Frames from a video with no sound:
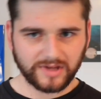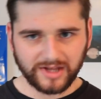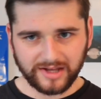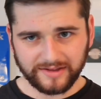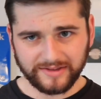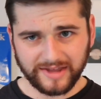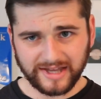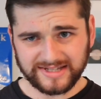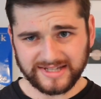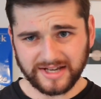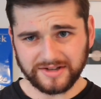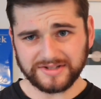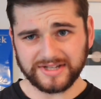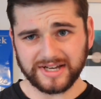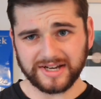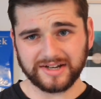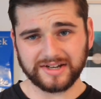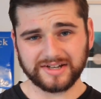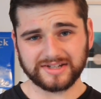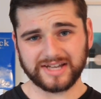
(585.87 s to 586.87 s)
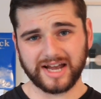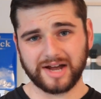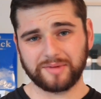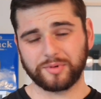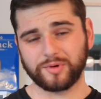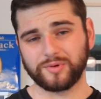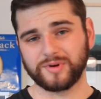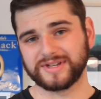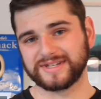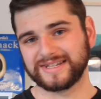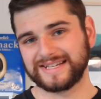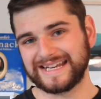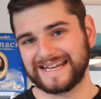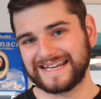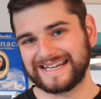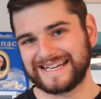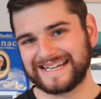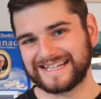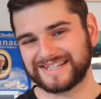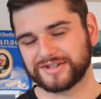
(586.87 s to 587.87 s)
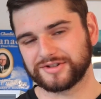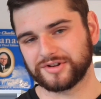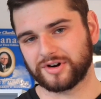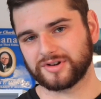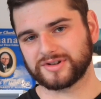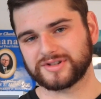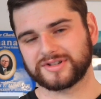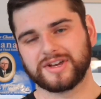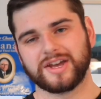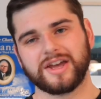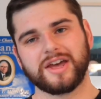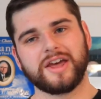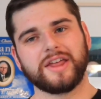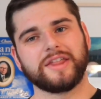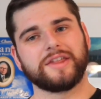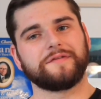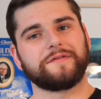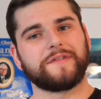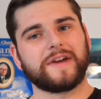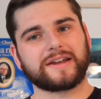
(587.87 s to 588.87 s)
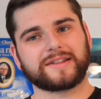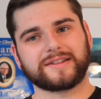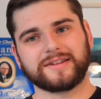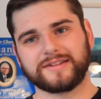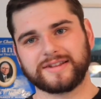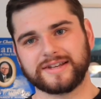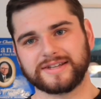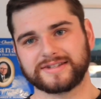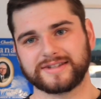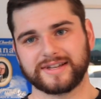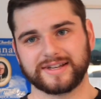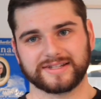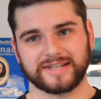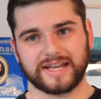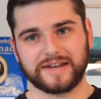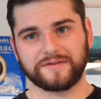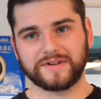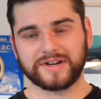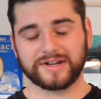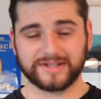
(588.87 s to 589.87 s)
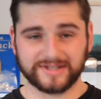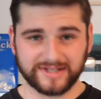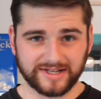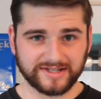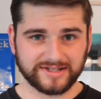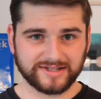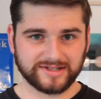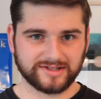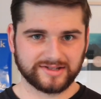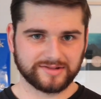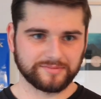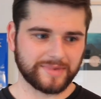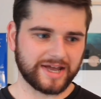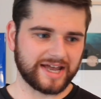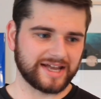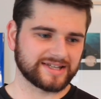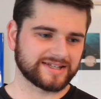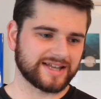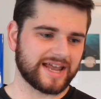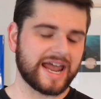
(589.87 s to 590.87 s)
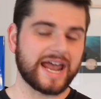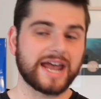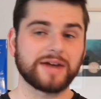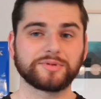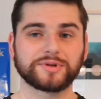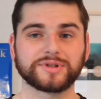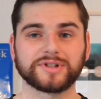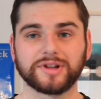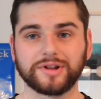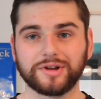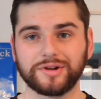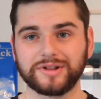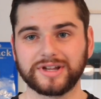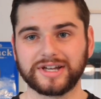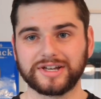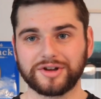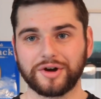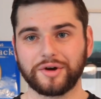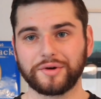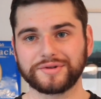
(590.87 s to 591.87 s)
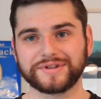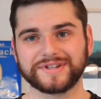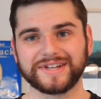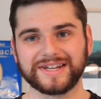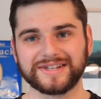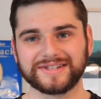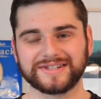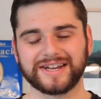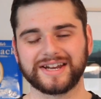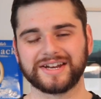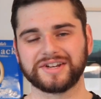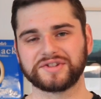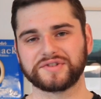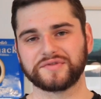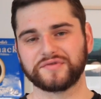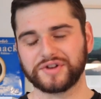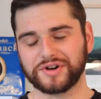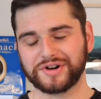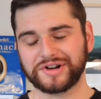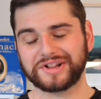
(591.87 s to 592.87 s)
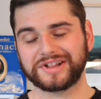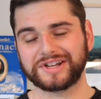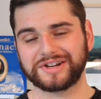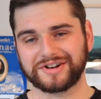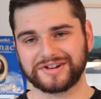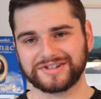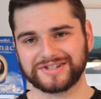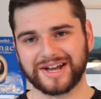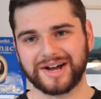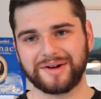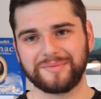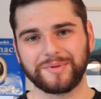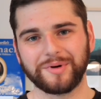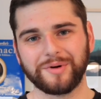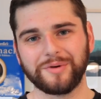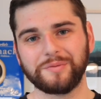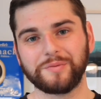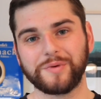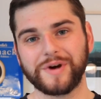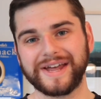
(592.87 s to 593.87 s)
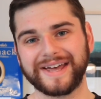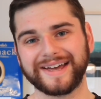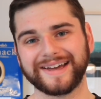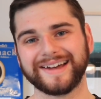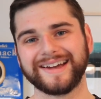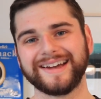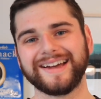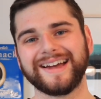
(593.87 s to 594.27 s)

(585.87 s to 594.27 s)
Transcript: That's our second example, is net stocks. The fact that these things even exist makes absolutely no sense, and it's a very clear example where